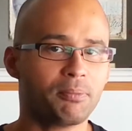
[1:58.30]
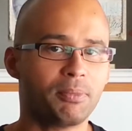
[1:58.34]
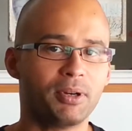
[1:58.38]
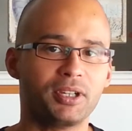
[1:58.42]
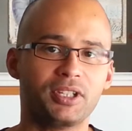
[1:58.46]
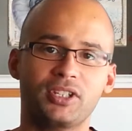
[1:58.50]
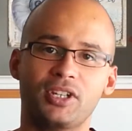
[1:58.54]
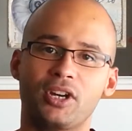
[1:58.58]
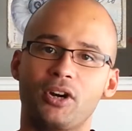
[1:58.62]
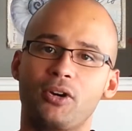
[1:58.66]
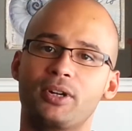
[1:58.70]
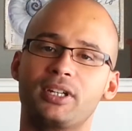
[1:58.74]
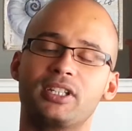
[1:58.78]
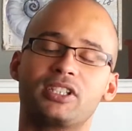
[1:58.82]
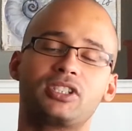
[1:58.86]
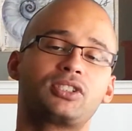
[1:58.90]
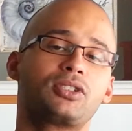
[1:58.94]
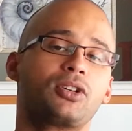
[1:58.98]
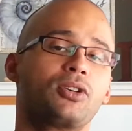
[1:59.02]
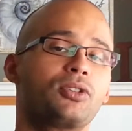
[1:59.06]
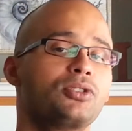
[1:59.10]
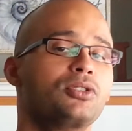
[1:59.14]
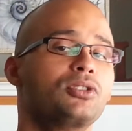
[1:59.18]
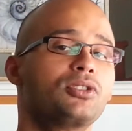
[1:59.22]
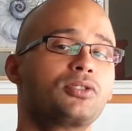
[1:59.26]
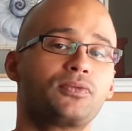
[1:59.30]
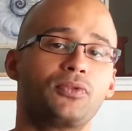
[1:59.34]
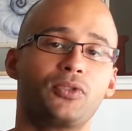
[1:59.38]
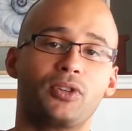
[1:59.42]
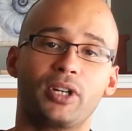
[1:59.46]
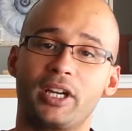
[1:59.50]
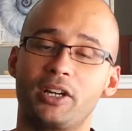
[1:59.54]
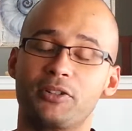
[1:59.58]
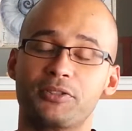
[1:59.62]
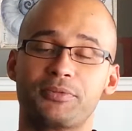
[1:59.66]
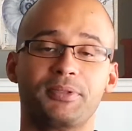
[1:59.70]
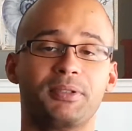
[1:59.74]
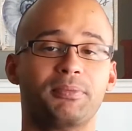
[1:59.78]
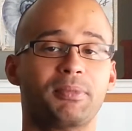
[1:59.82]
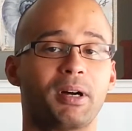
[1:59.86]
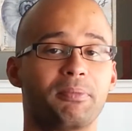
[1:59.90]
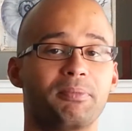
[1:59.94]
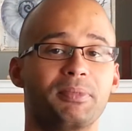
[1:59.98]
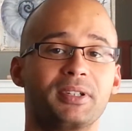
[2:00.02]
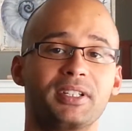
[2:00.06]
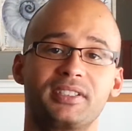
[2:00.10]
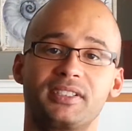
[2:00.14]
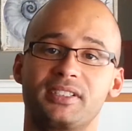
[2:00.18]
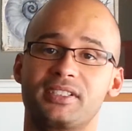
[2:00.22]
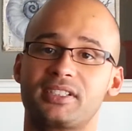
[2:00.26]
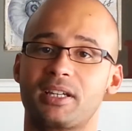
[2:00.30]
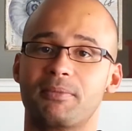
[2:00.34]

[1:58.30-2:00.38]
But you know what? It's so useful. It helps me in my business.